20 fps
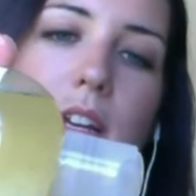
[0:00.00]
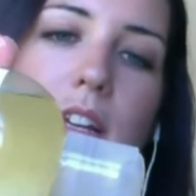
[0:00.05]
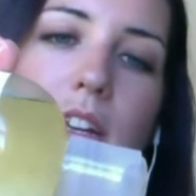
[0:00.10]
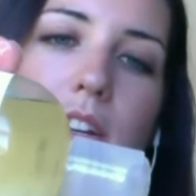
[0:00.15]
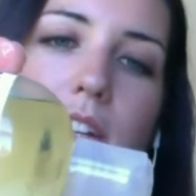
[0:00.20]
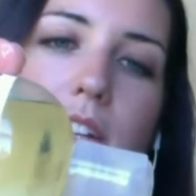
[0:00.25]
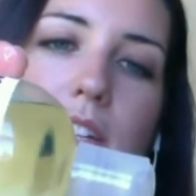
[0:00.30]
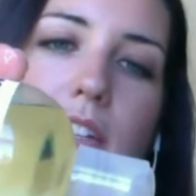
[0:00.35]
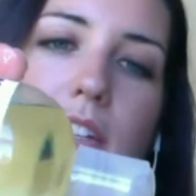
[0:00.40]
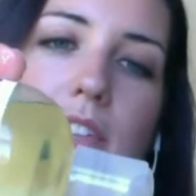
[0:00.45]

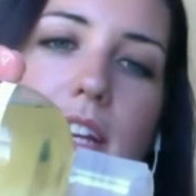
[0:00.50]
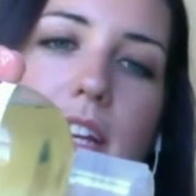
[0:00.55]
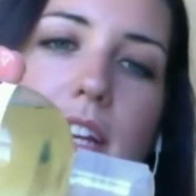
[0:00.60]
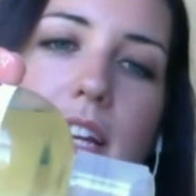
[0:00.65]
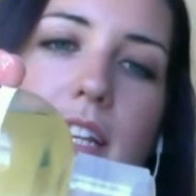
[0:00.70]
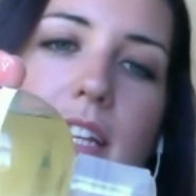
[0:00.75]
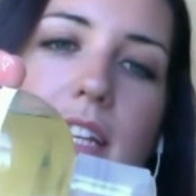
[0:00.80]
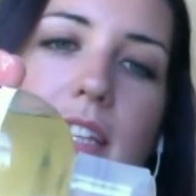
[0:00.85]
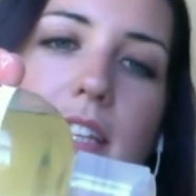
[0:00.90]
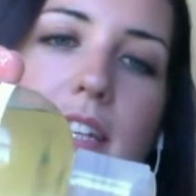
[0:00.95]
You can use
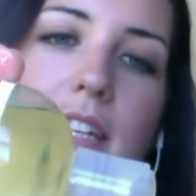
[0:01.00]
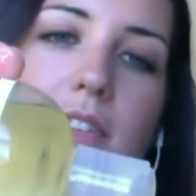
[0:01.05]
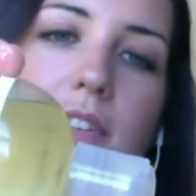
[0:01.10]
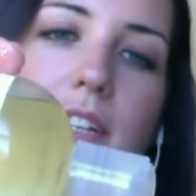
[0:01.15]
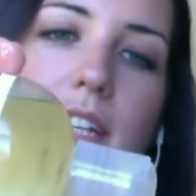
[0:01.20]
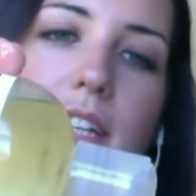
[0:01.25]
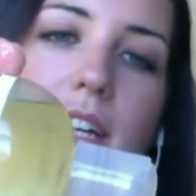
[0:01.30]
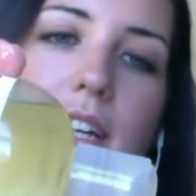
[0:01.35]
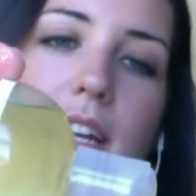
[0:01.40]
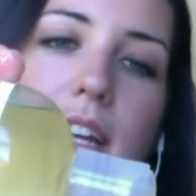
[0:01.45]
any
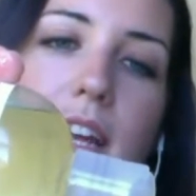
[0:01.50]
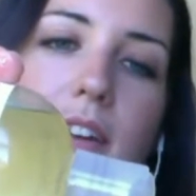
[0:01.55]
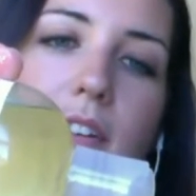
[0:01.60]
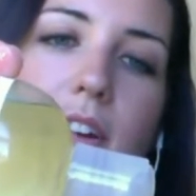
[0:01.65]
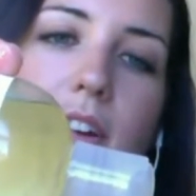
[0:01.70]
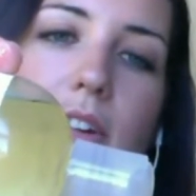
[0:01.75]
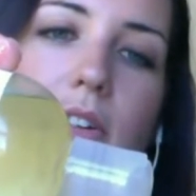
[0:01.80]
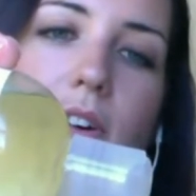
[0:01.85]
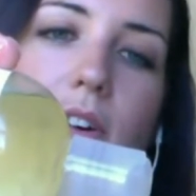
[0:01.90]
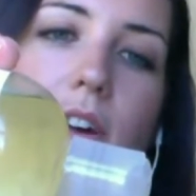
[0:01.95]
liquid
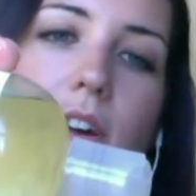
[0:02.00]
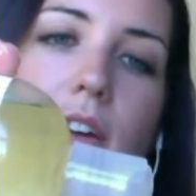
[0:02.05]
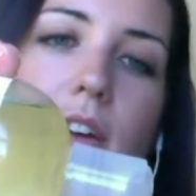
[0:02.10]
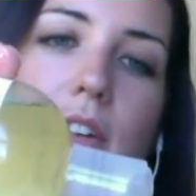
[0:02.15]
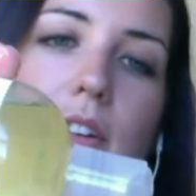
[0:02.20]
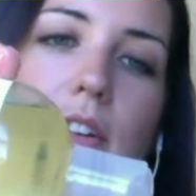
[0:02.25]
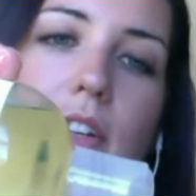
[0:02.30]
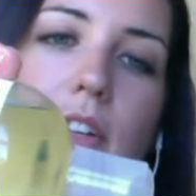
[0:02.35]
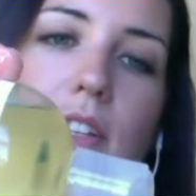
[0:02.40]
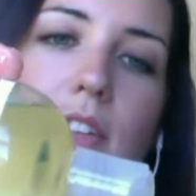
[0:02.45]
carrier
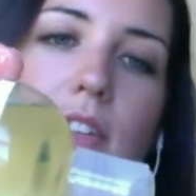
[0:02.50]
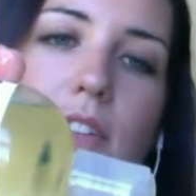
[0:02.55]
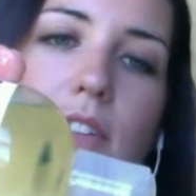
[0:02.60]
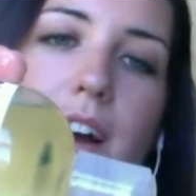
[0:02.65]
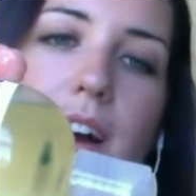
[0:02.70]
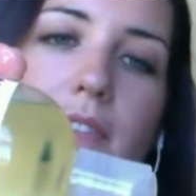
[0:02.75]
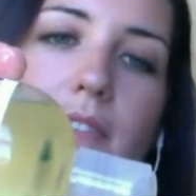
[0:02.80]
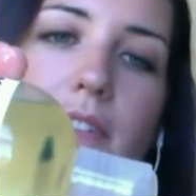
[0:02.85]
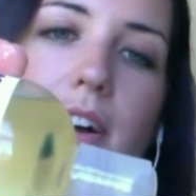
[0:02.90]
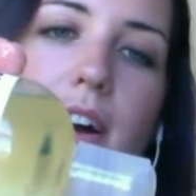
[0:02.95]
oil. You can use
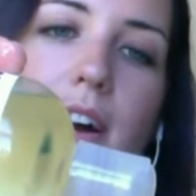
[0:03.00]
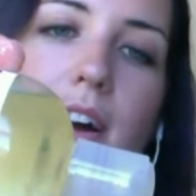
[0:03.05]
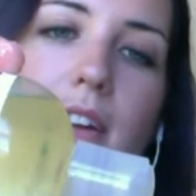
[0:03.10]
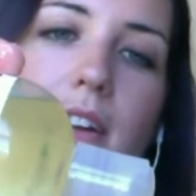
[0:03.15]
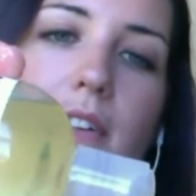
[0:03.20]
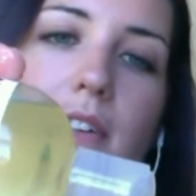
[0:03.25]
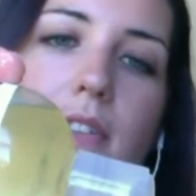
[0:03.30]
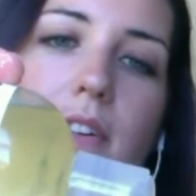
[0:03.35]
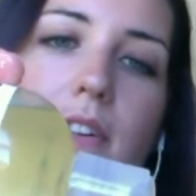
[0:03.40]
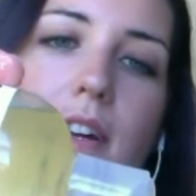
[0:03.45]

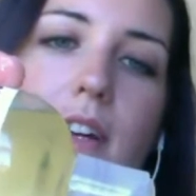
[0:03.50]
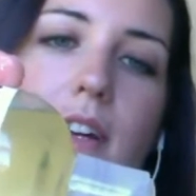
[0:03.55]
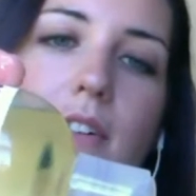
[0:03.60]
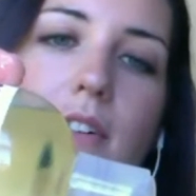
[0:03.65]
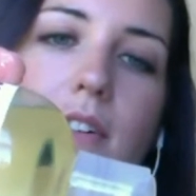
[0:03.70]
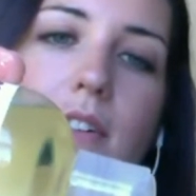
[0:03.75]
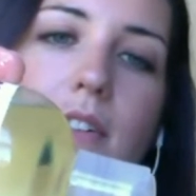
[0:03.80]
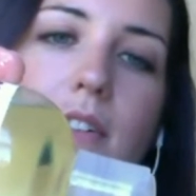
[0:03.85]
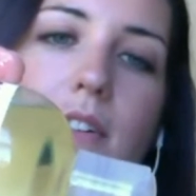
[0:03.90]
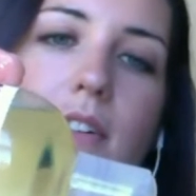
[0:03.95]
avocado
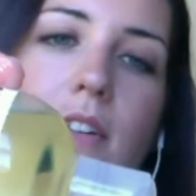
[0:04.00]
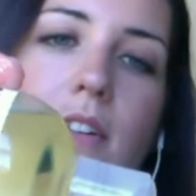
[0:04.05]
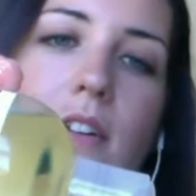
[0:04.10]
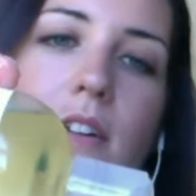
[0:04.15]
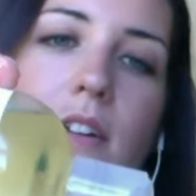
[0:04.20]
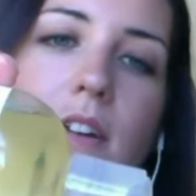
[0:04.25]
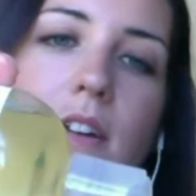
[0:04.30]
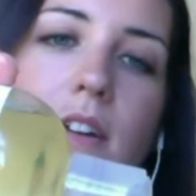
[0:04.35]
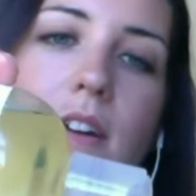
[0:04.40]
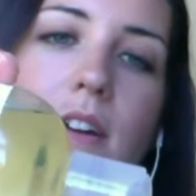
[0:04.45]
oil,
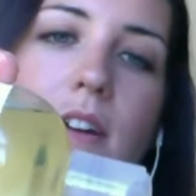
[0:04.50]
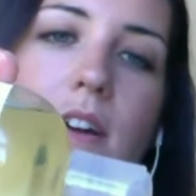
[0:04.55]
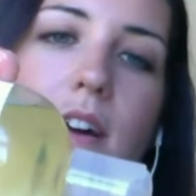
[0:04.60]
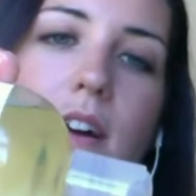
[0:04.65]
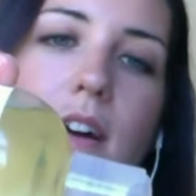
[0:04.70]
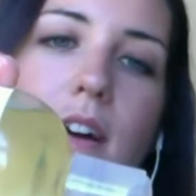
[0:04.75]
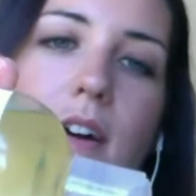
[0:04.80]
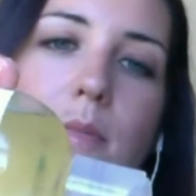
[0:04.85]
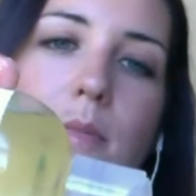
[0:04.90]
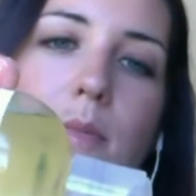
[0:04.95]

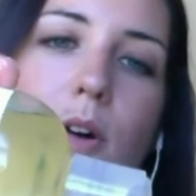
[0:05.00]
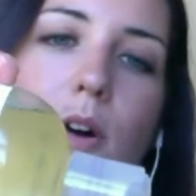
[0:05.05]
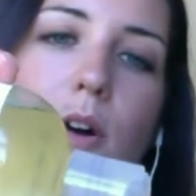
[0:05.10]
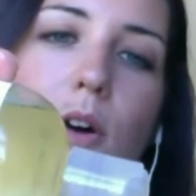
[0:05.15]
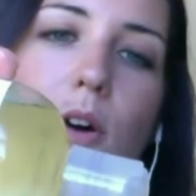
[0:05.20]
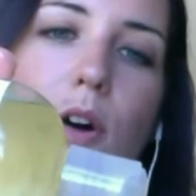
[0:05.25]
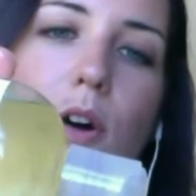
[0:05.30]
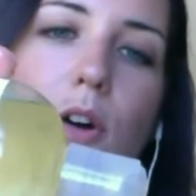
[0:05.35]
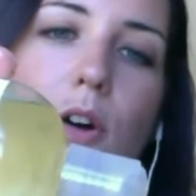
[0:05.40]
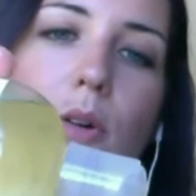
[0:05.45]

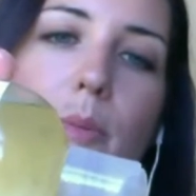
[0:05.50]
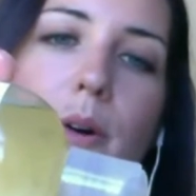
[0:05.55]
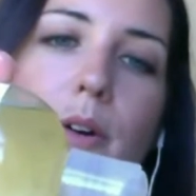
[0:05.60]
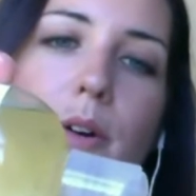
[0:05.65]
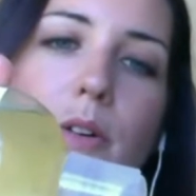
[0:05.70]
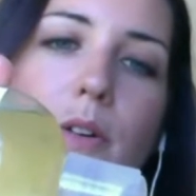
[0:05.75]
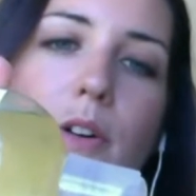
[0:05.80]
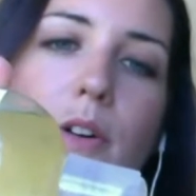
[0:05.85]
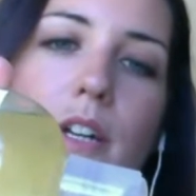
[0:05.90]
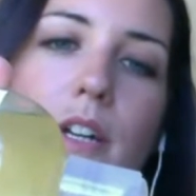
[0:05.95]
jojoba
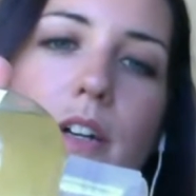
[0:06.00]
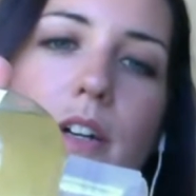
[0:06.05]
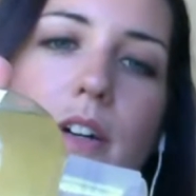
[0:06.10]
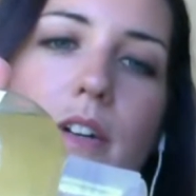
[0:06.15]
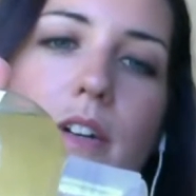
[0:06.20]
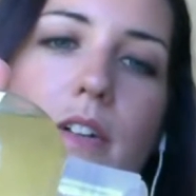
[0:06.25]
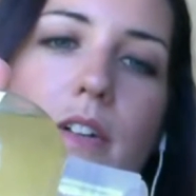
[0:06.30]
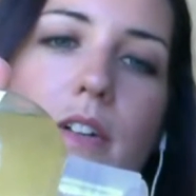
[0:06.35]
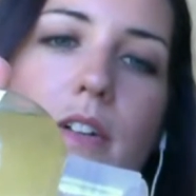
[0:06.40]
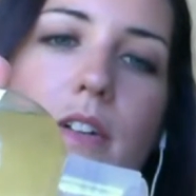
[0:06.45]

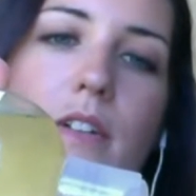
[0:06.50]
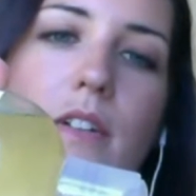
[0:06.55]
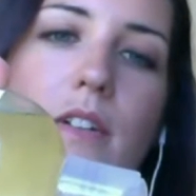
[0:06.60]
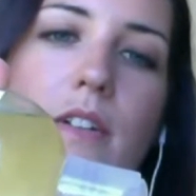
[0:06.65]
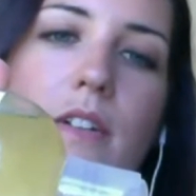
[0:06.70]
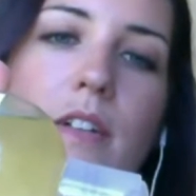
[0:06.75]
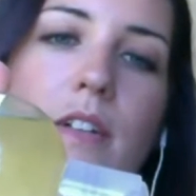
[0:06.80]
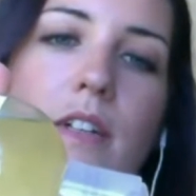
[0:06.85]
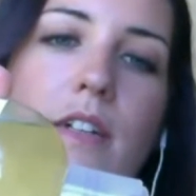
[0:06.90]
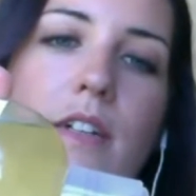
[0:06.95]
oil.
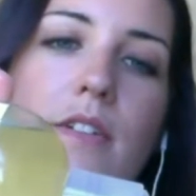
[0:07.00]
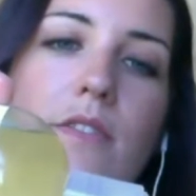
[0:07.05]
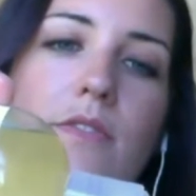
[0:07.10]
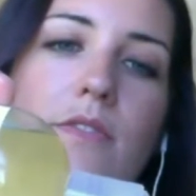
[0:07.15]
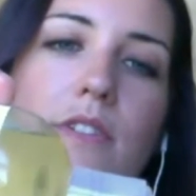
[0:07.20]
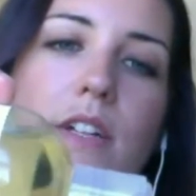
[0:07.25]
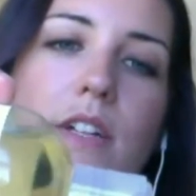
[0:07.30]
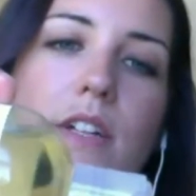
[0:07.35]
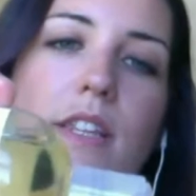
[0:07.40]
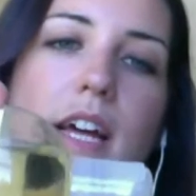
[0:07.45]

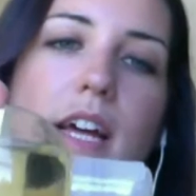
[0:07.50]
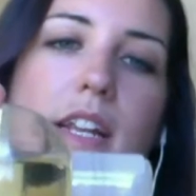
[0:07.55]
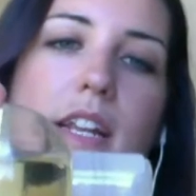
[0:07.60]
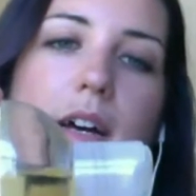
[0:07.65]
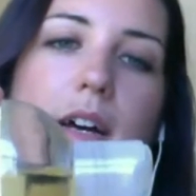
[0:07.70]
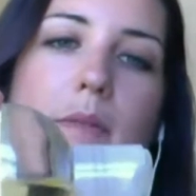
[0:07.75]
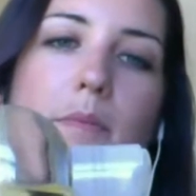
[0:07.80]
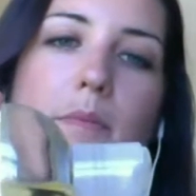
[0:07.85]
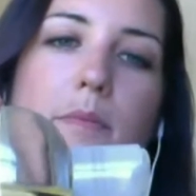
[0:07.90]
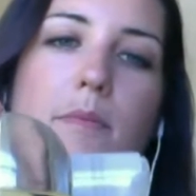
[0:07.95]
Fill that
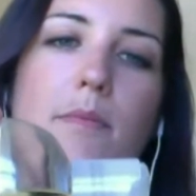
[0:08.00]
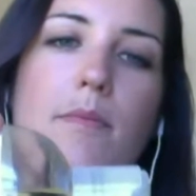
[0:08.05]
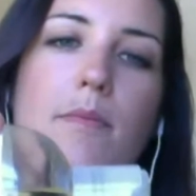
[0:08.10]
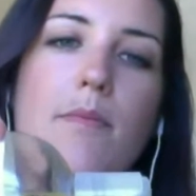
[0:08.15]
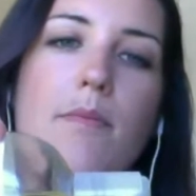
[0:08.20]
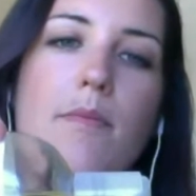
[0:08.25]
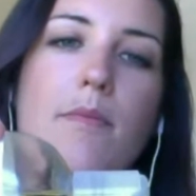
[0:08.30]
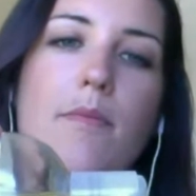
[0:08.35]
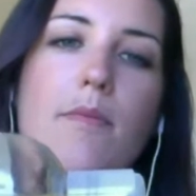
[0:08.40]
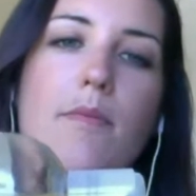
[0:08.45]
up
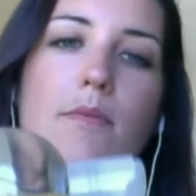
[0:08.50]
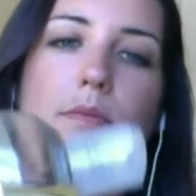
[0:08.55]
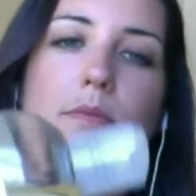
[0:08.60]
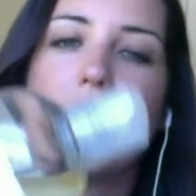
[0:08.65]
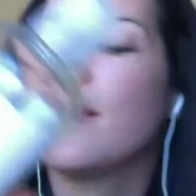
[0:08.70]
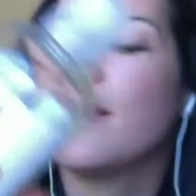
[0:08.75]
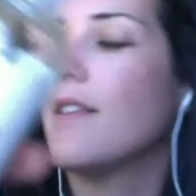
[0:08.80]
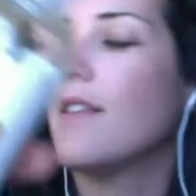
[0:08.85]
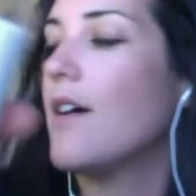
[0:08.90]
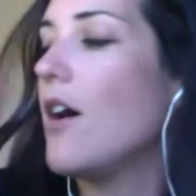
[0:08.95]

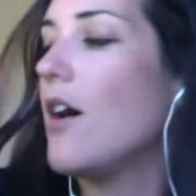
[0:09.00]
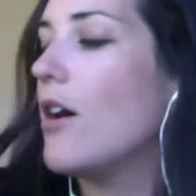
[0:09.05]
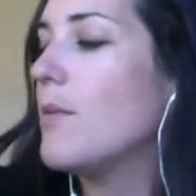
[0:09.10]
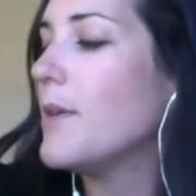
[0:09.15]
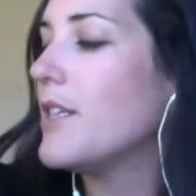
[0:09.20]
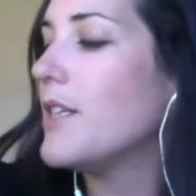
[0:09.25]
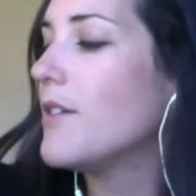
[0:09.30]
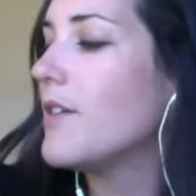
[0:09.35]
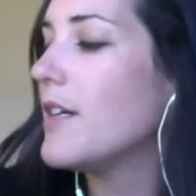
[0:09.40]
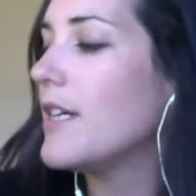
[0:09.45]
with
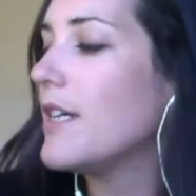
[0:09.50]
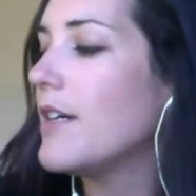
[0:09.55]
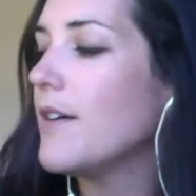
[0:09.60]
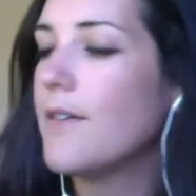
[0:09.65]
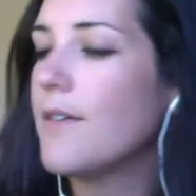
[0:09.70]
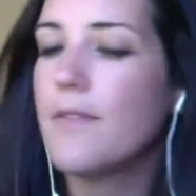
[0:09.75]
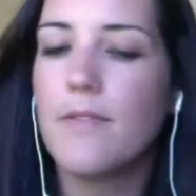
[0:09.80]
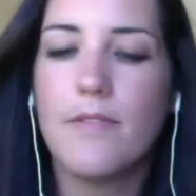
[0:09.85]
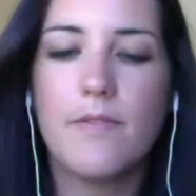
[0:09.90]
almond oil.